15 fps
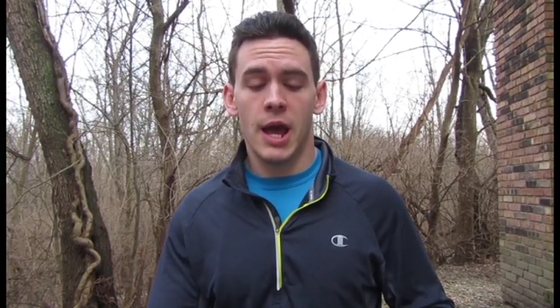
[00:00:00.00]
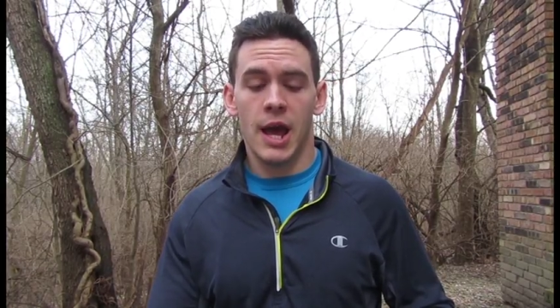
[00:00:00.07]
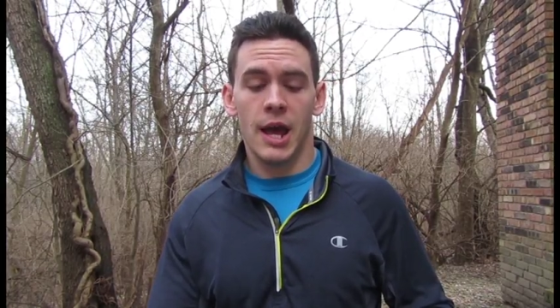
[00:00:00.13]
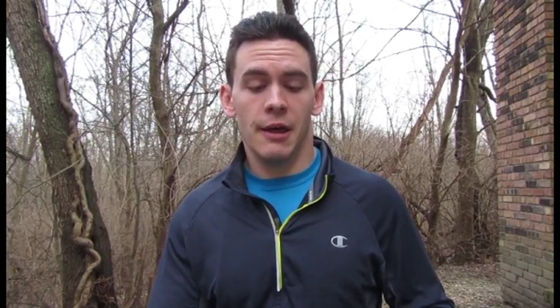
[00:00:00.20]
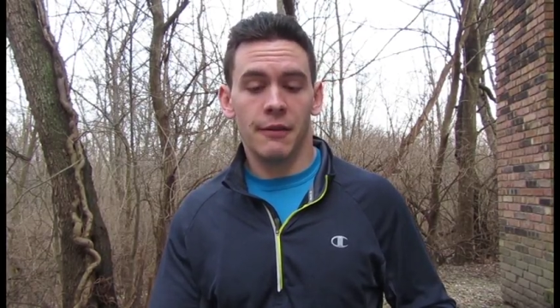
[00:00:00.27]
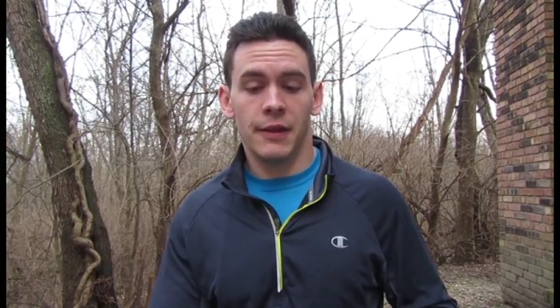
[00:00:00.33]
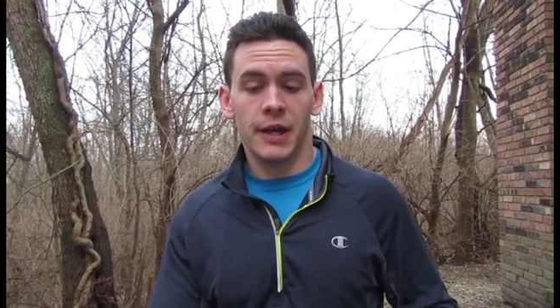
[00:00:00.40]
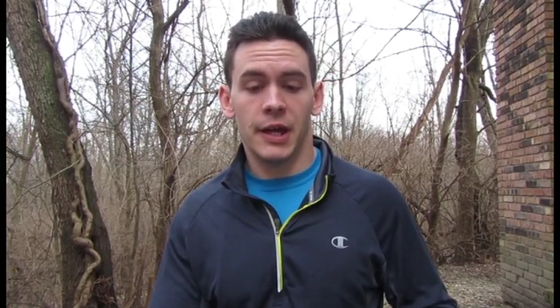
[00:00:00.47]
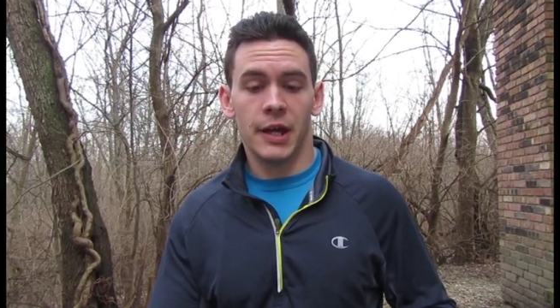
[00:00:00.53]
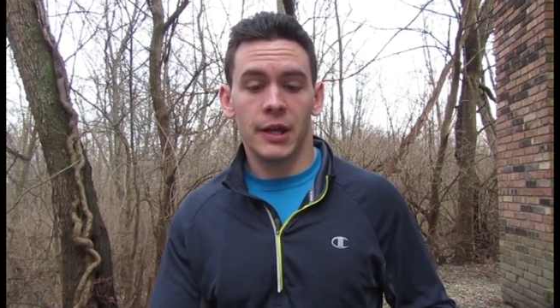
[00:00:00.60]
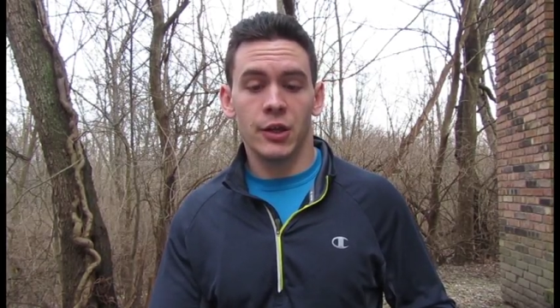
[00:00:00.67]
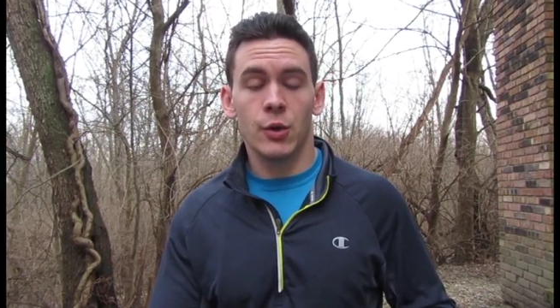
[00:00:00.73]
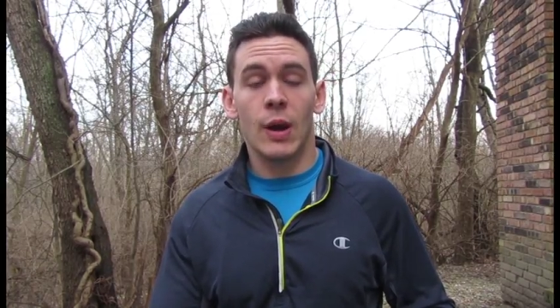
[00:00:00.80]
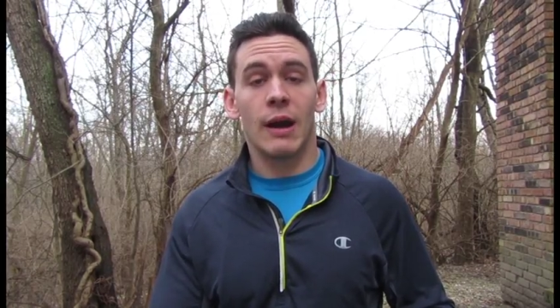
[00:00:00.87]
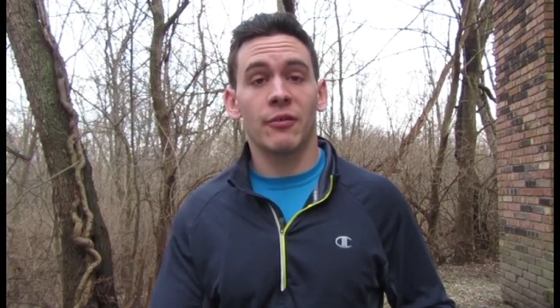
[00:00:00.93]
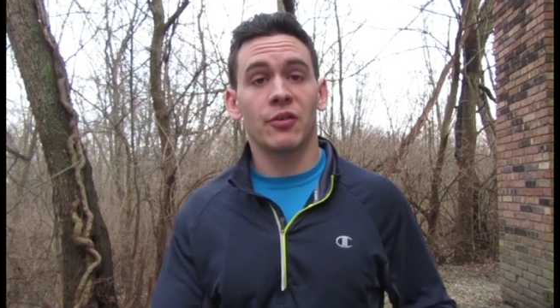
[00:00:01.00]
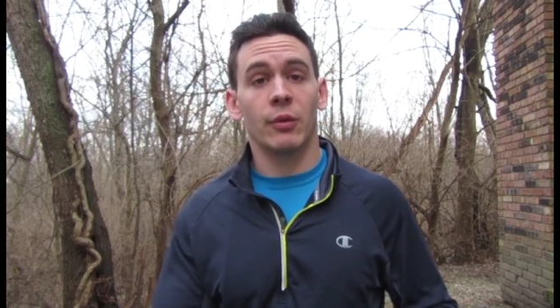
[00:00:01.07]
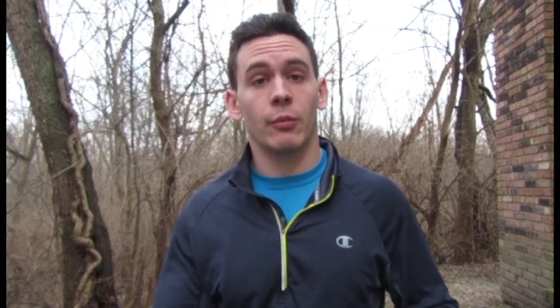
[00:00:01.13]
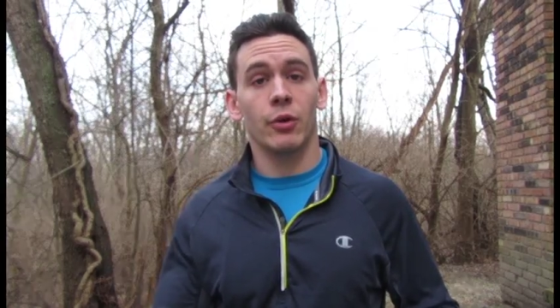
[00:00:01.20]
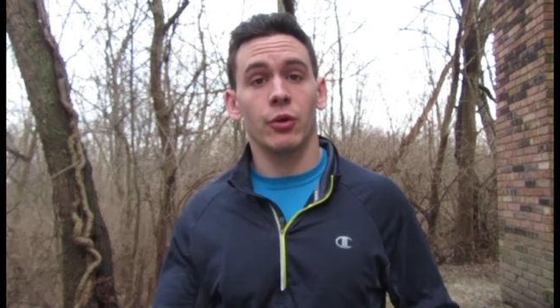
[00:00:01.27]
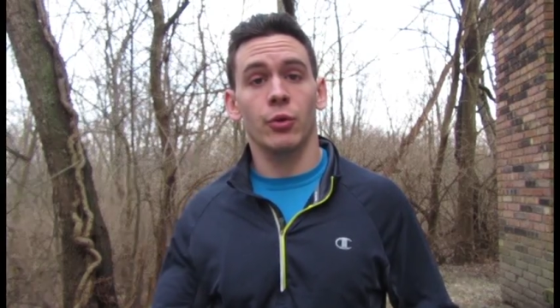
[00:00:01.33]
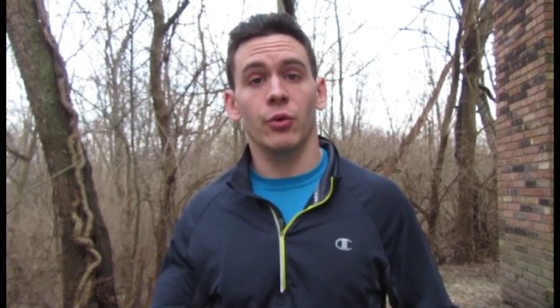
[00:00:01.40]
And then you have
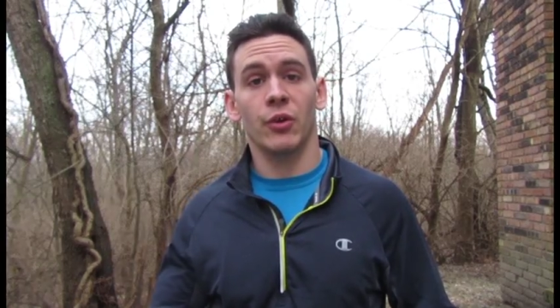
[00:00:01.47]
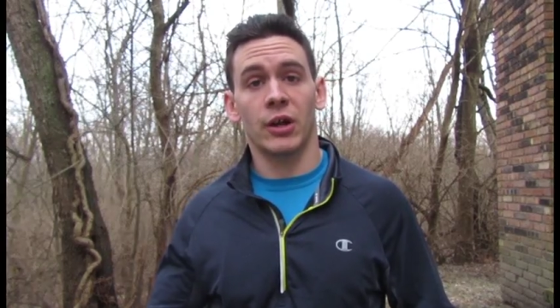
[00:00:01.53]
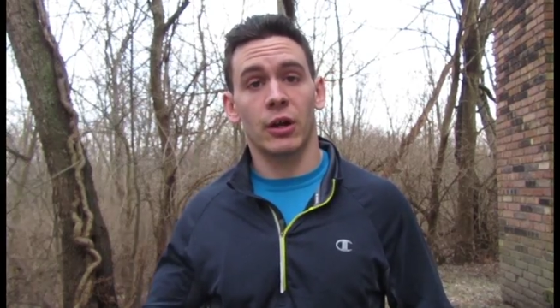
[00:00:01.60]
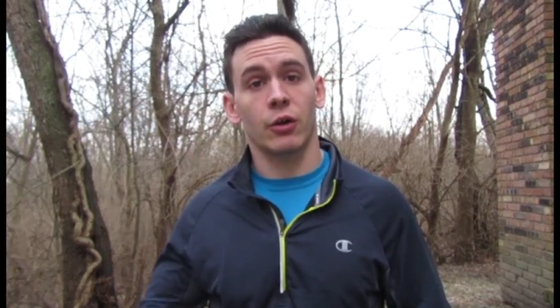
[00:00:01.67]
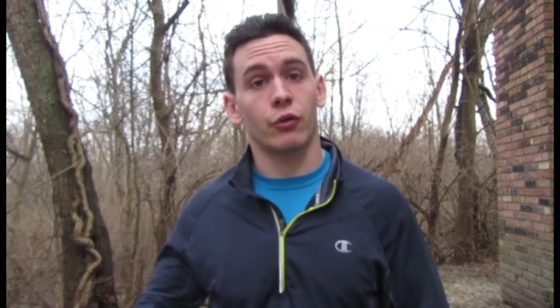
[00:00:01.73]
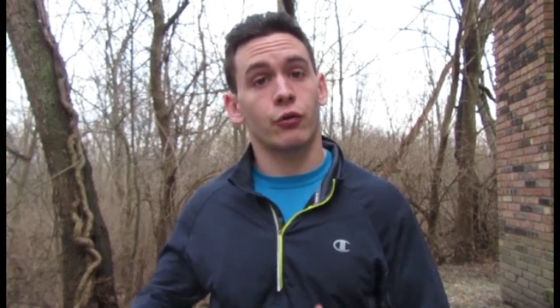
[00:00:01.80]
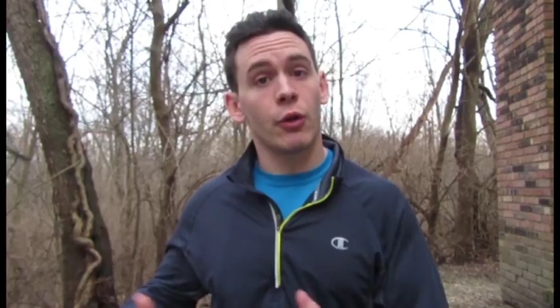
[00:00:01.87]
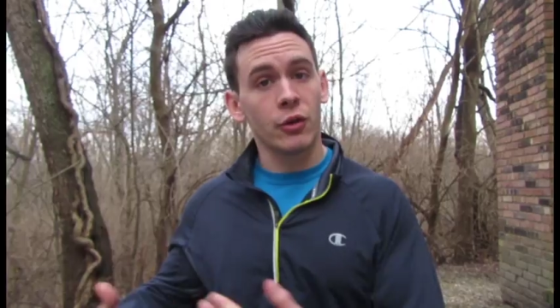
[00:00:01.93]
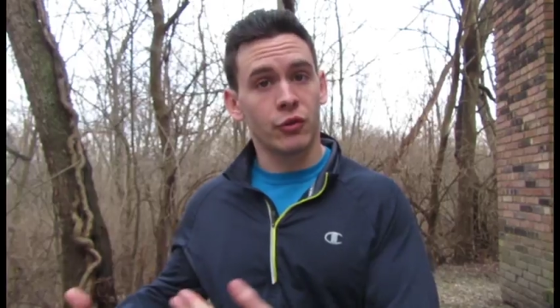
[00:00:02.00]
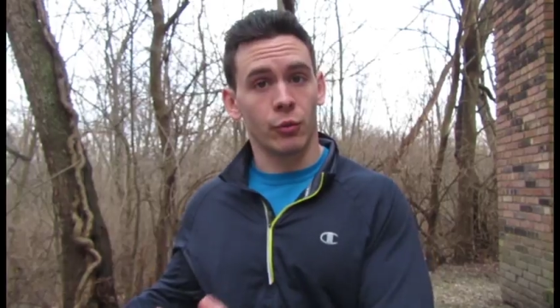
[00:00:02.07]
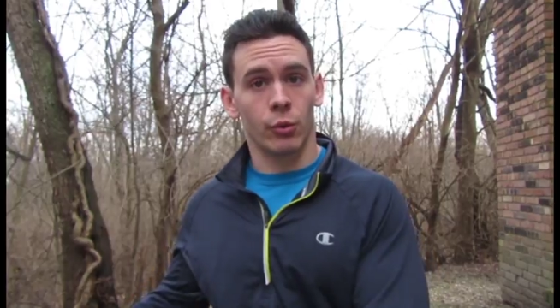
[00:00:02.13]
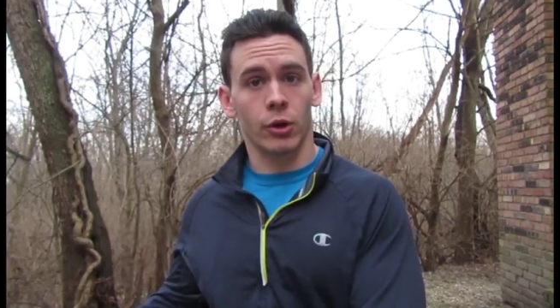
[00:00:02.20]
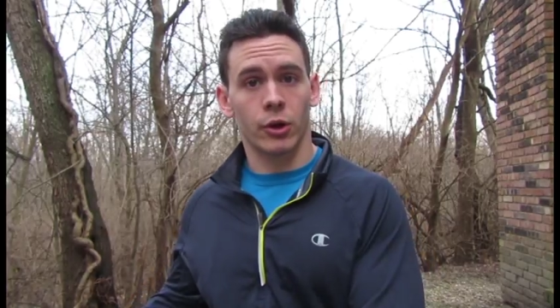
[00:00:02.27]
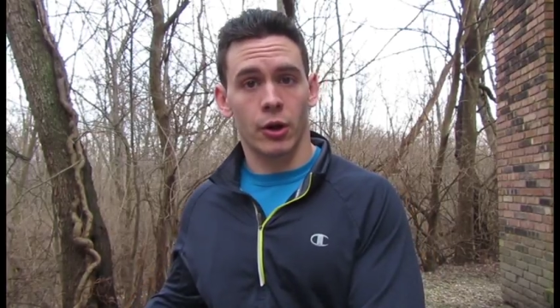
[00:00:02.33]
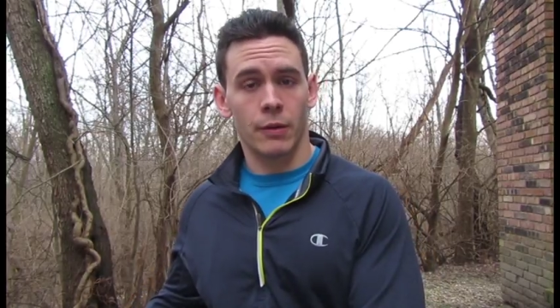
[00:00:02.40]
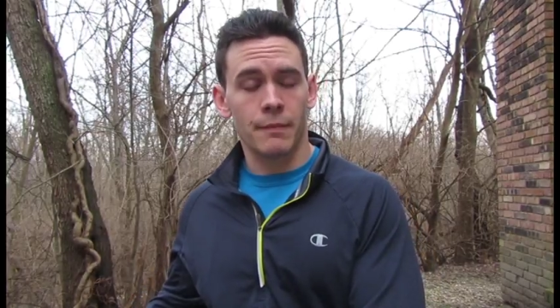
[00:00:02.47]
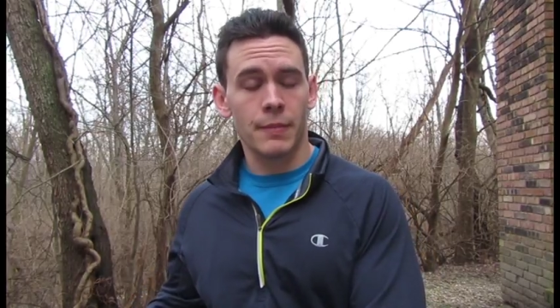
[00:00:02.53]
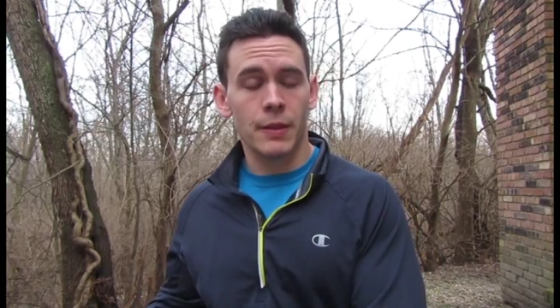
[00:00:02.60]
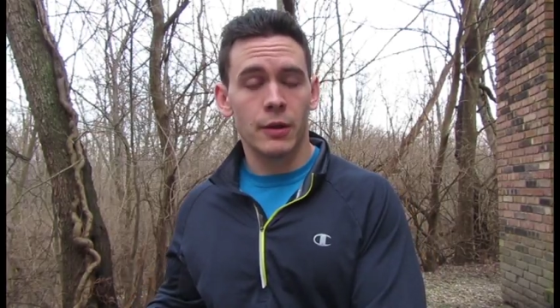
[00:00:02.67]
someone who's like a construction worker